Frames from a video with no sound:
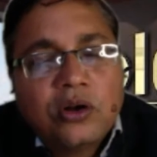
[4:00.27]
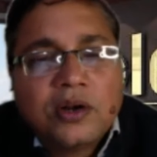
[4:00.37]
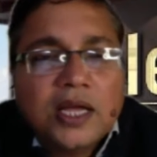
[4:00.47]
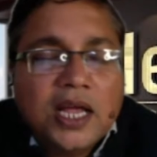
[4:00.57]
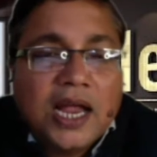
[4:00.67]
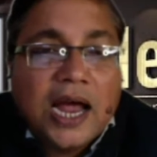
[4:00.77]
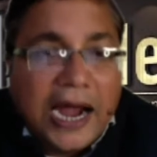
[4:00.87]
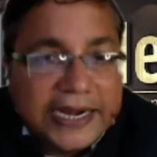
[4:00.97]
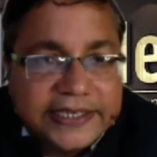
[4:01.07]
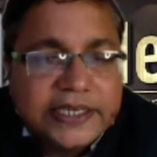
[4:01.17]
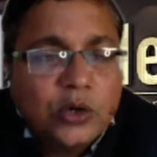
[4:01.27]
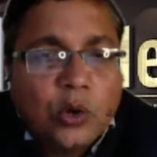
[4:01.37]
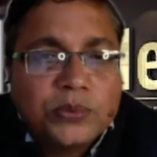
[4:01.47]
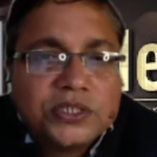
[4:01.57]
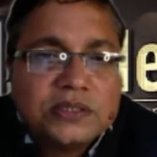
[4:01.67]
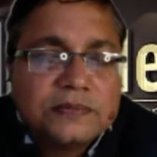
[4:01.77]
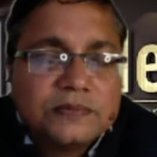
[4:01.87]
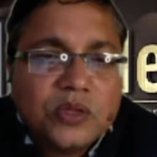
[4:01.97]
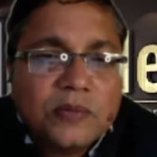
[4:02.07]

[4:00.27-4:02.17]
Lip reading: for IT adoption